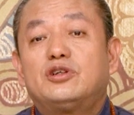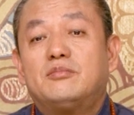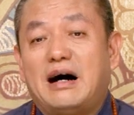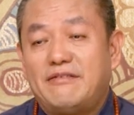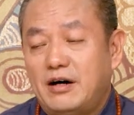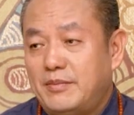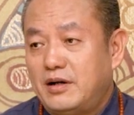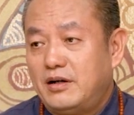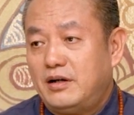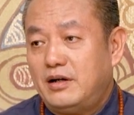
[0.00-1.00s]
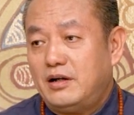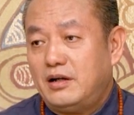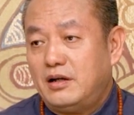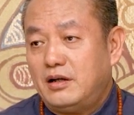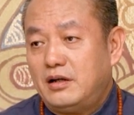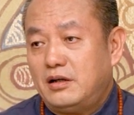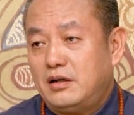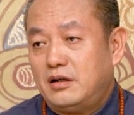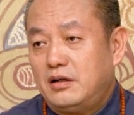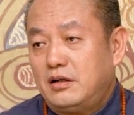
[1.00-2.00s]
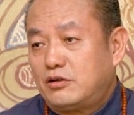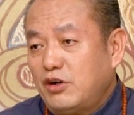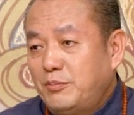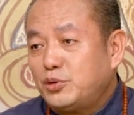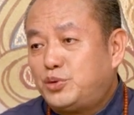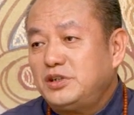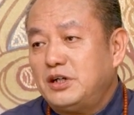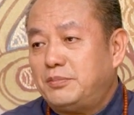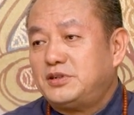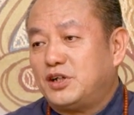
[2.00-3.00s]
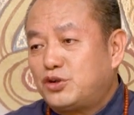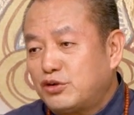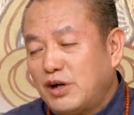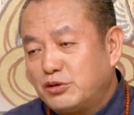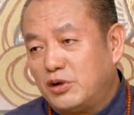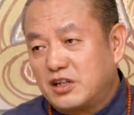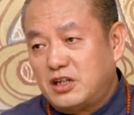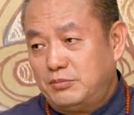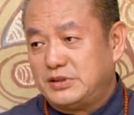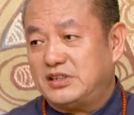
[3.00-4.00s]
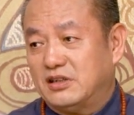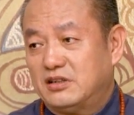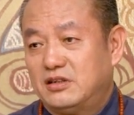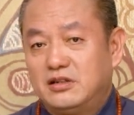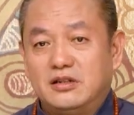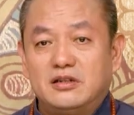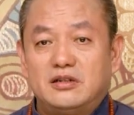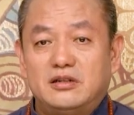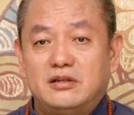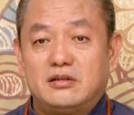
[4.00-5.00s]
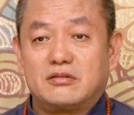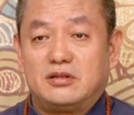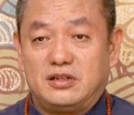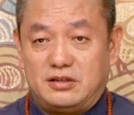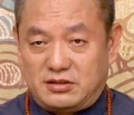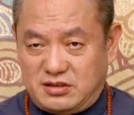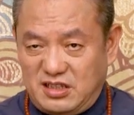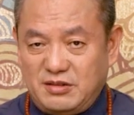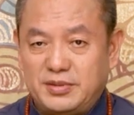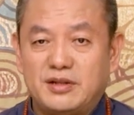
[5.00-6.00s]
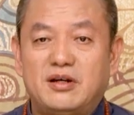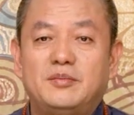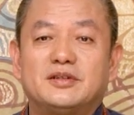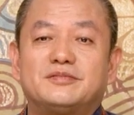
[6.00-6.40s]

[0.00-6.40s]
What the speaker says: Aren't these all trouble? It's bad when it's inaccurate, it's even worse when it is accurate.